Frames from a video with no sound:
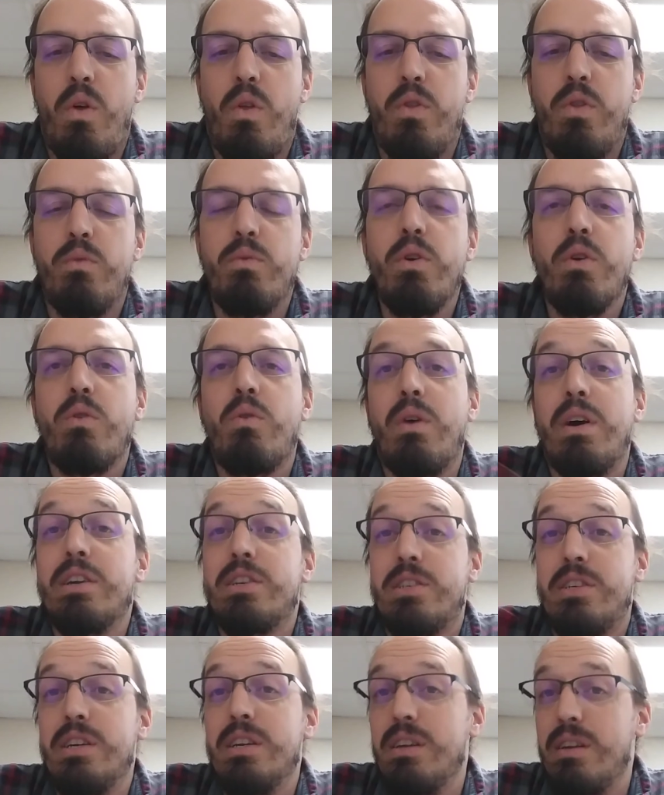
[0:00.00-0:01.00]
The real
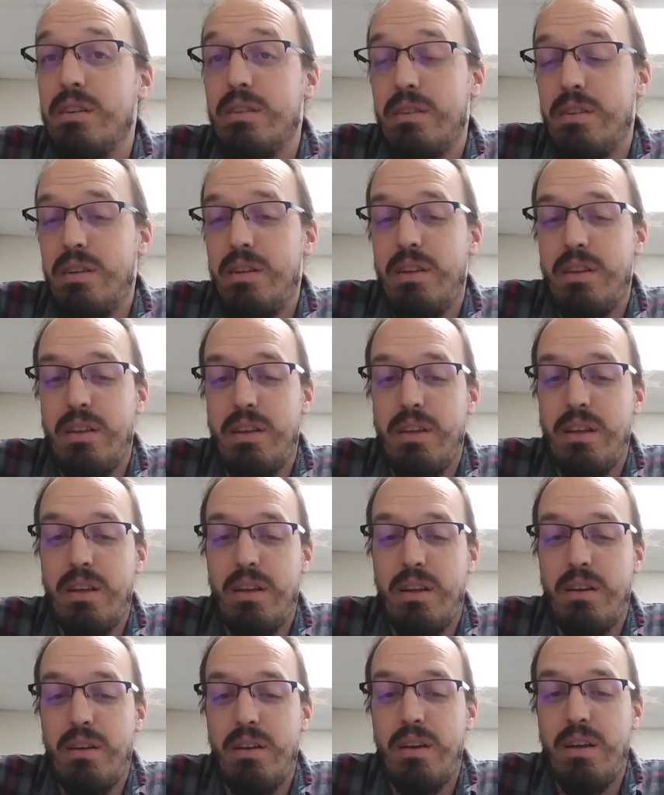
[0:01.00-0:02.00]
question
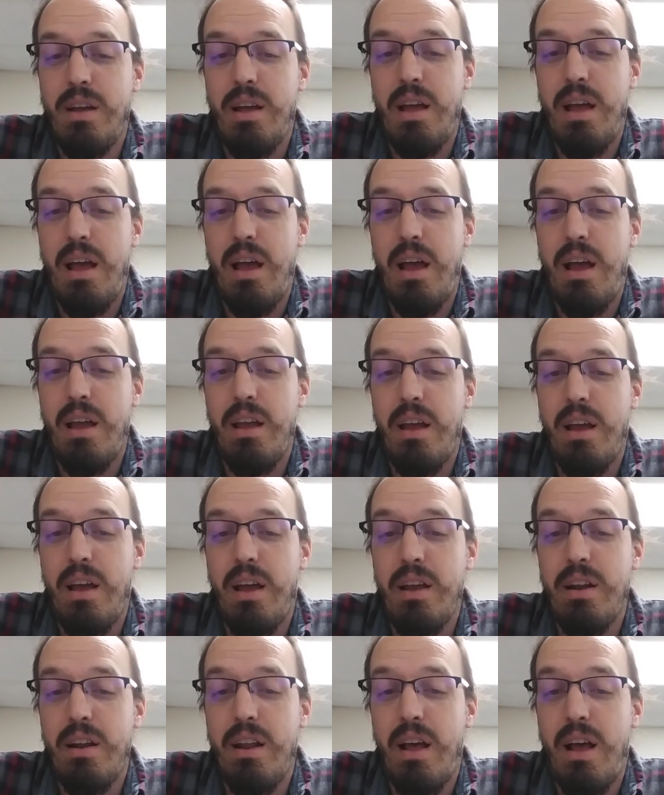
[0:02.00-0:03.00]

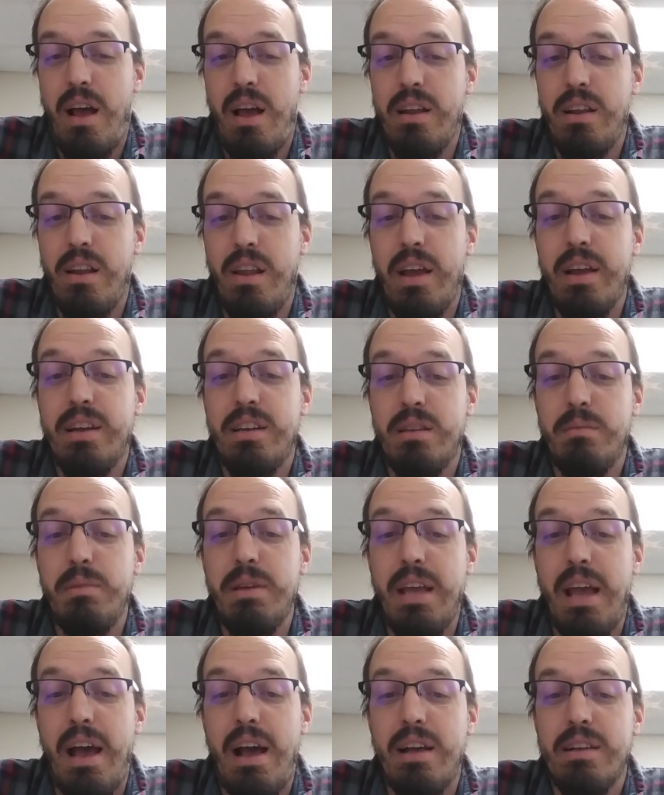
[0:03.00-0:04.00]
I'd like to
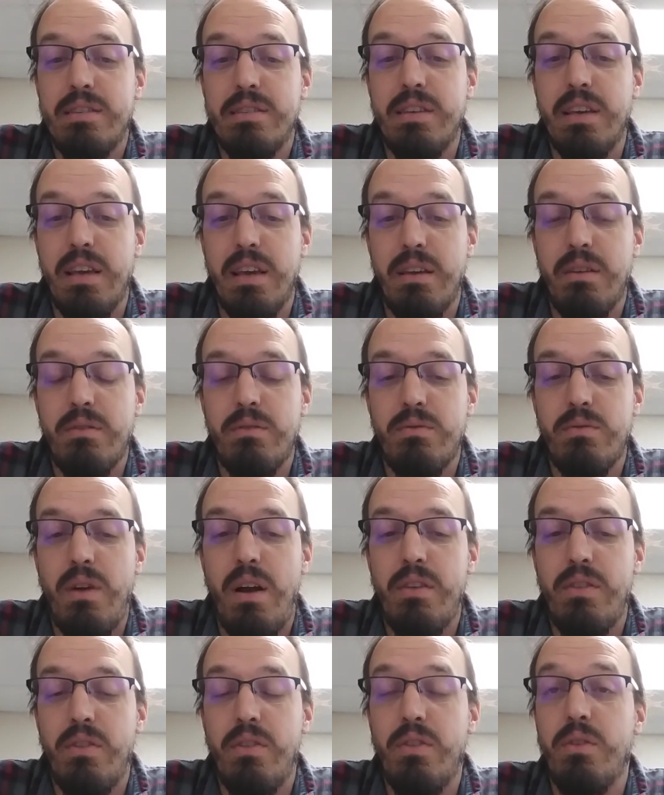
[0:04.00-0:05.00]
be asking,
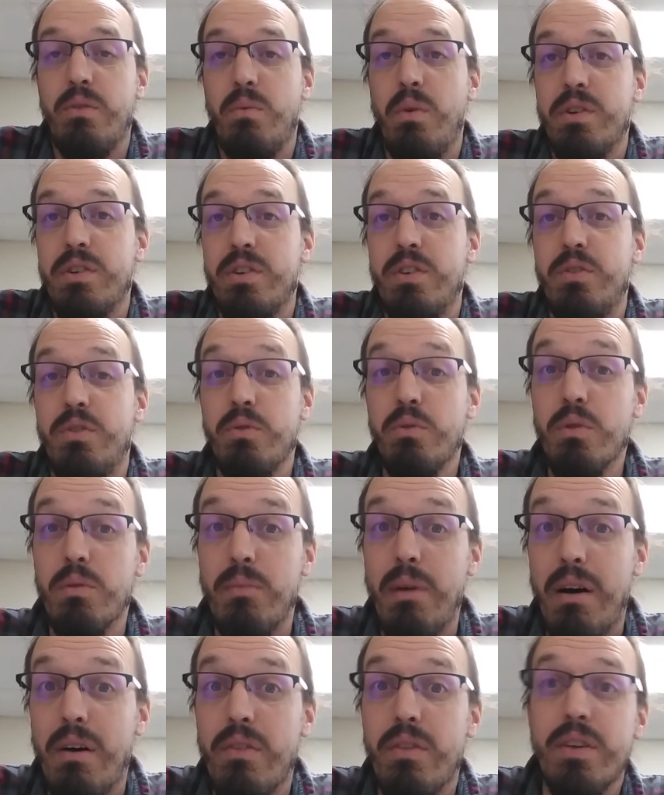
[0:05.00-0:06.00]
rather than what to do
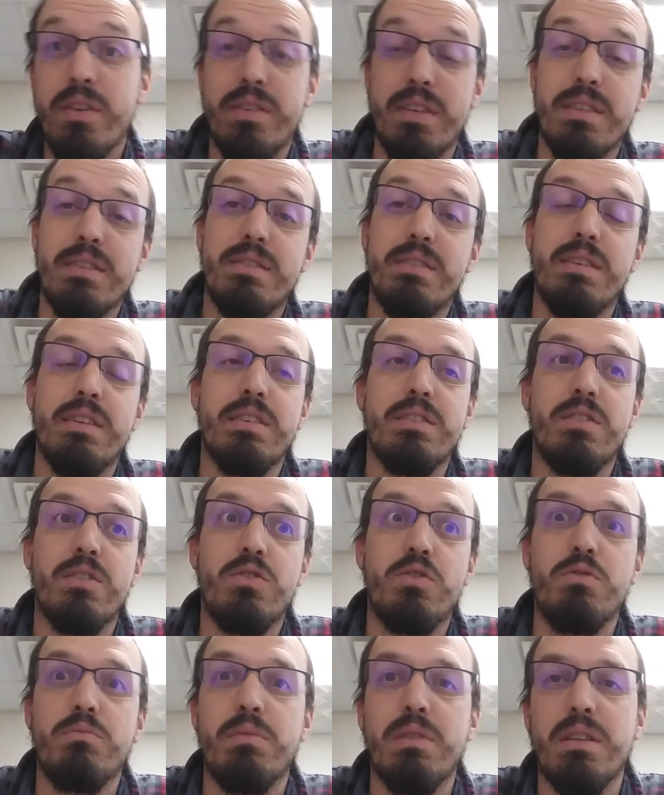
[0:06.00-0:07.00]
about these incidents,
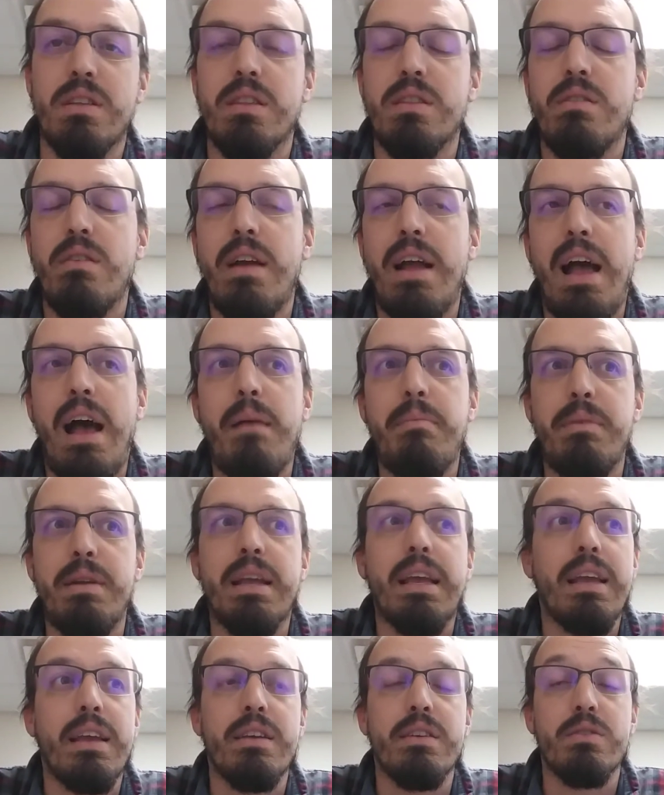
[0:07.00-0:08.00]
assuming that they're
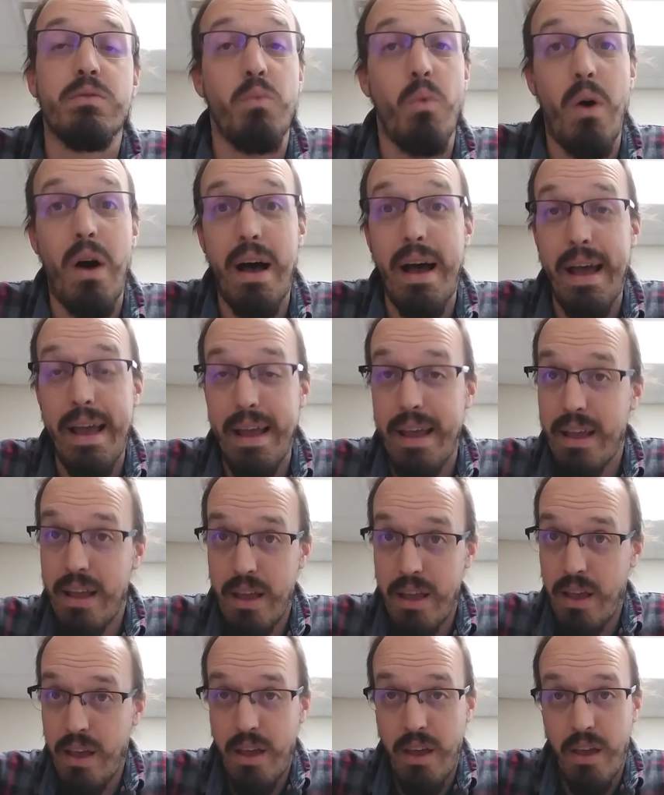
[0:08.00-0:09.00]
happening, is why
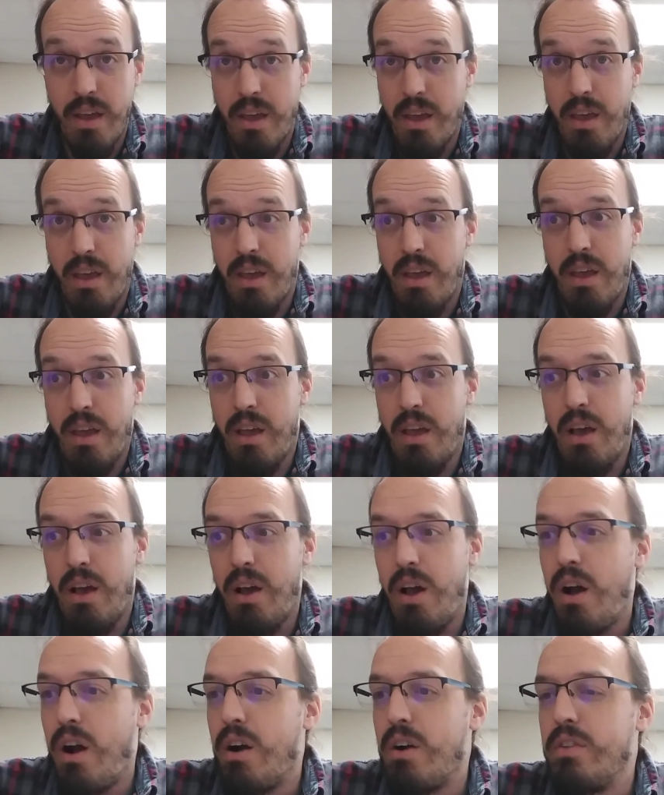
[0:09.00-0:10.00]

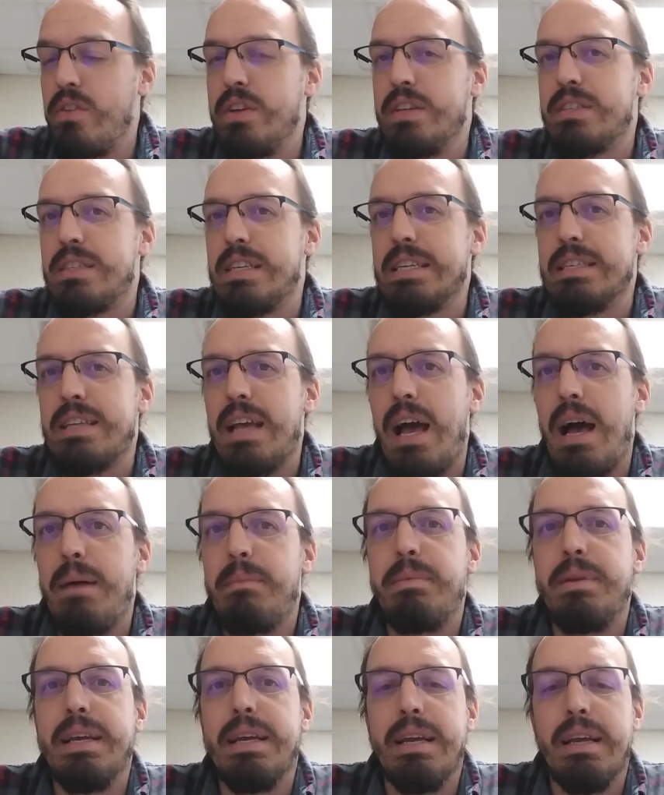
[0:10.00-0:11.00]
are these things
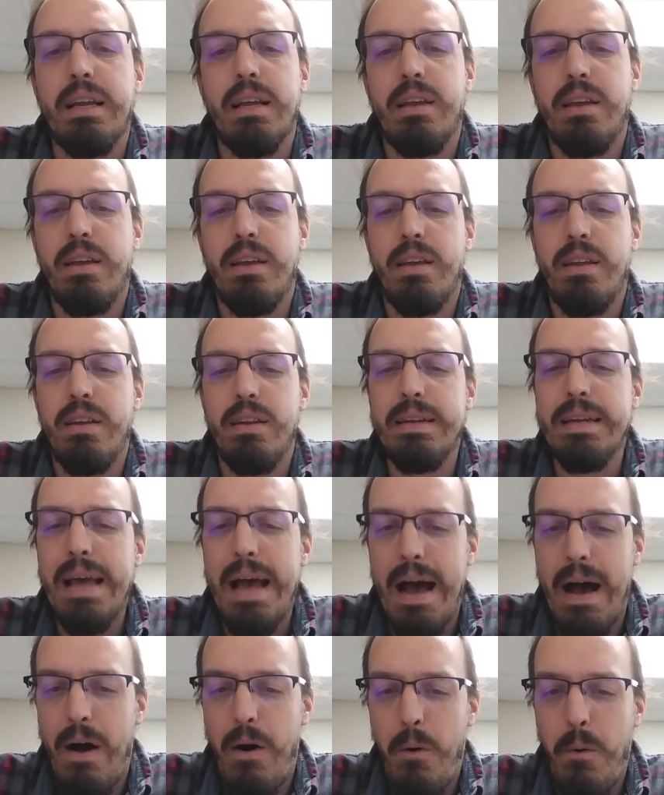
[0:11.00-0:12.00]
happening
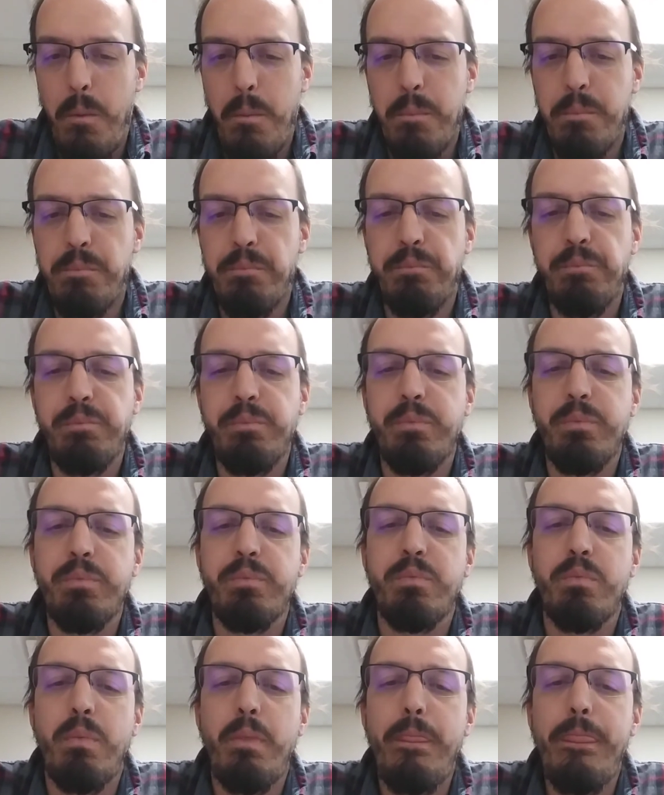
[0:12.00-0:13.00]
now?
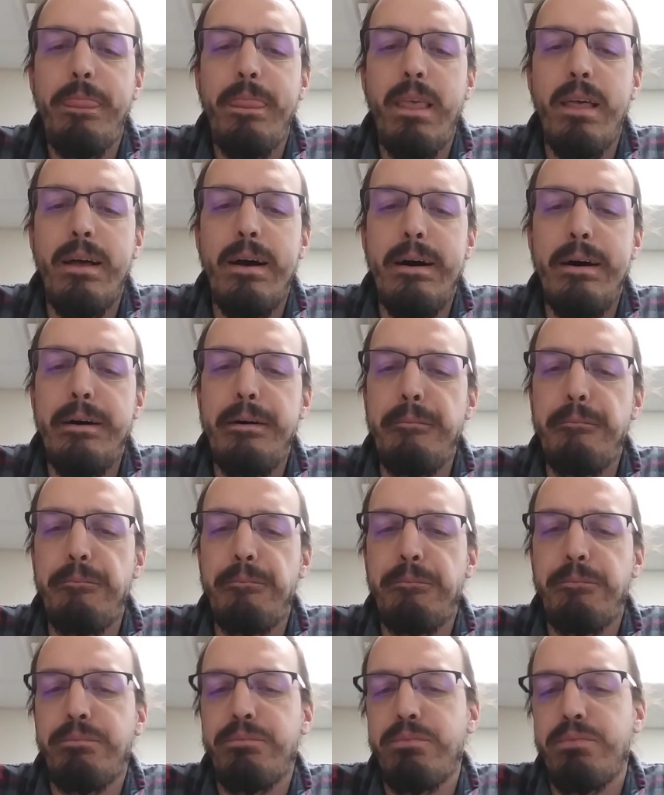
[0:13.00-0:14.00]

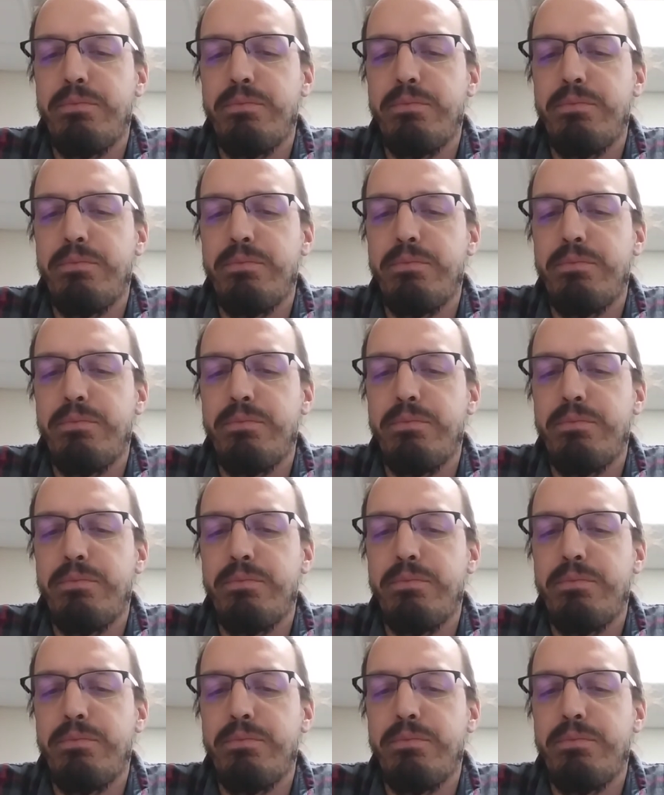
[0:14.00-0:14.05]
One